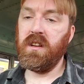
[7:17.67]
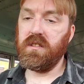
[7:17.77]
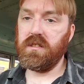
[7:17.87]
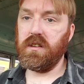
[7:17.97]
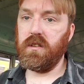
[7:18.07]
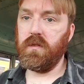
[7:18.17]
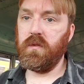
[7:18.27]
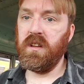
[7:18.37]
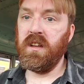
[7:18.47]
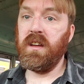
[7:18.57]

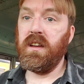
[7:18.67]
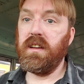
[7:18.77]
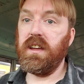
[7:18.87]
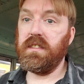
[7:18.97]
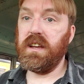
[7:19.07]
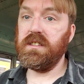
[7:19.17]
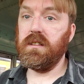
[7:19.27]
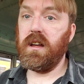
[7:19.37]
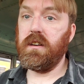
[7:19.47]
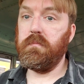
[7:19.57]
So, yeah, that's a
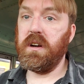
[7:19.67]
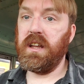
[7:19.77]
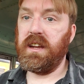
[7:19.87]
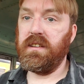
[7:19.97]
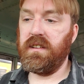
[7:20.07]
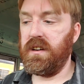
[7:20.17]
lot of money.